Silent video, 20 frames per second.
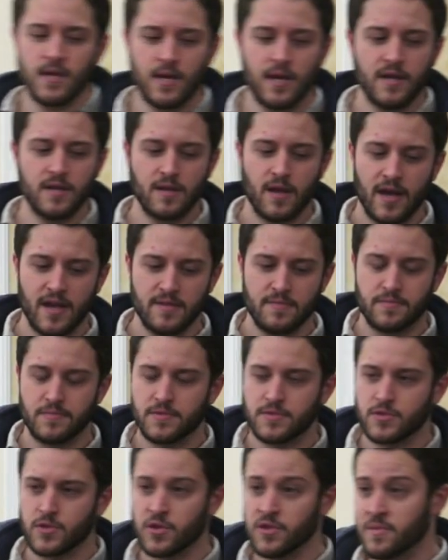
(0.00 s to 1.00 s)
And I, I,
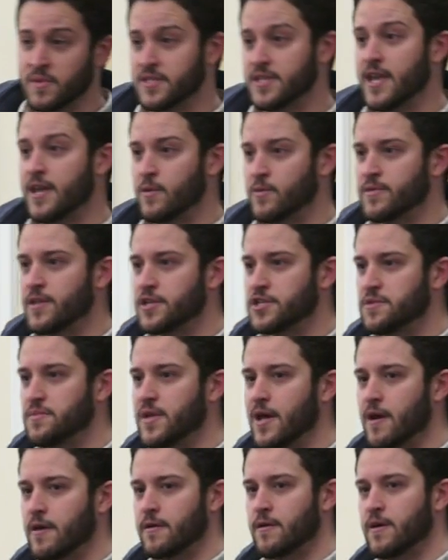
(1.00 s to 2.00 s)
told them a date when they should
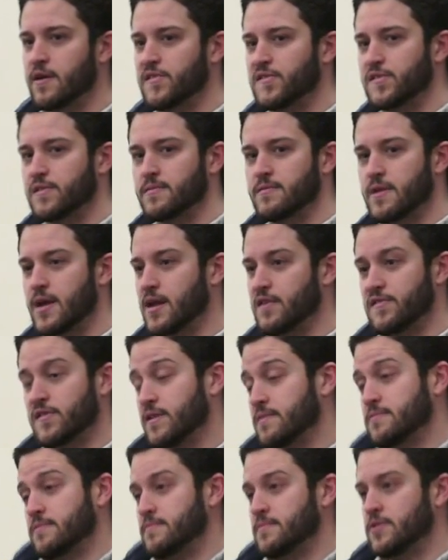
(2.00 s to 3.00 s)
be out in Austin. And I
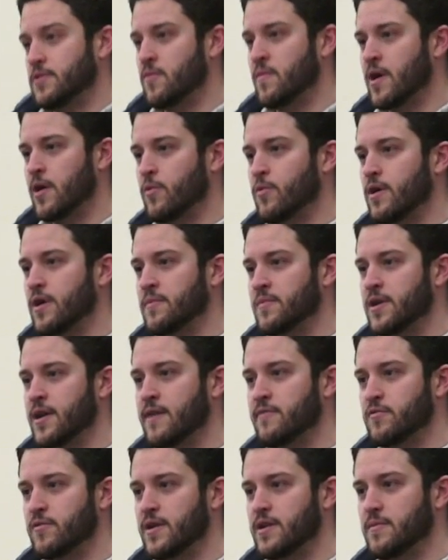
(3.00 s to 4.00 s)
said, no matter what, I'm going to
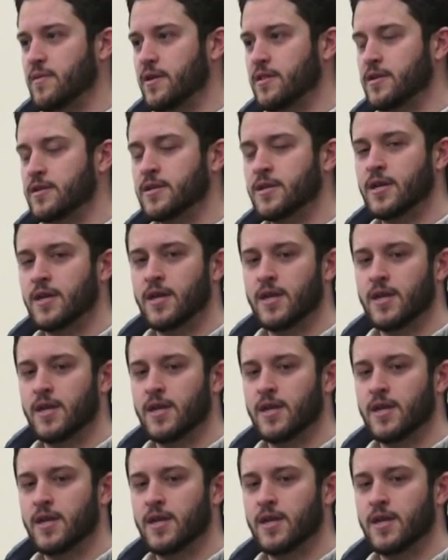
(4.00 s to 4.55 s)
have it ready by then.